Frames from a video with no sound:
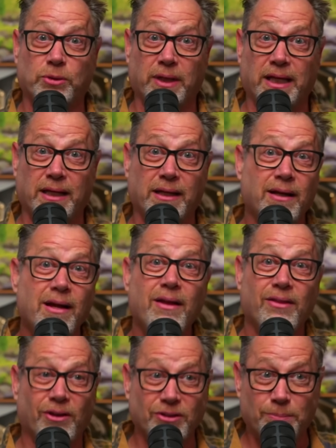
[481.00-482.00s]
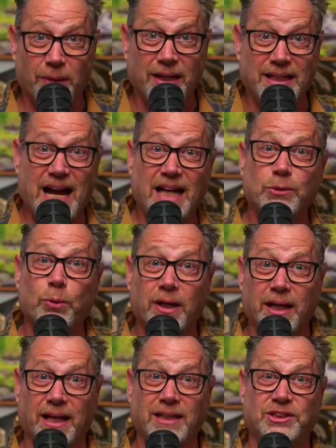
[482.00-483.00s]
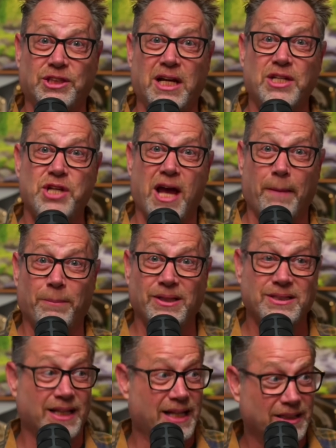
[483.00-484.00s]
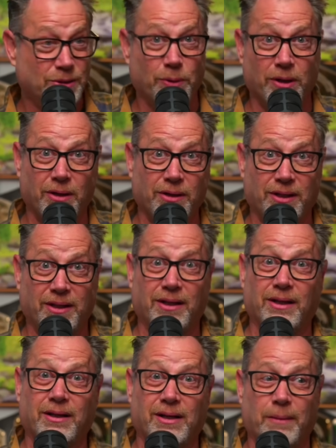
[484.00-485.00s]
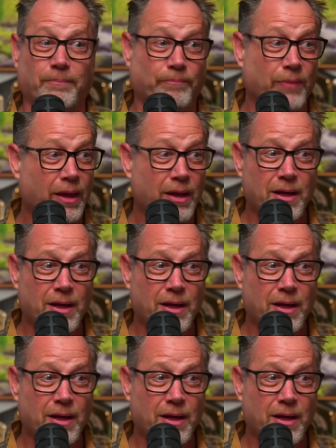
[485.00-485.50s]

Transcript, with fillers: to eat. Those might that's where that exchange happens, and that's where the I'm um,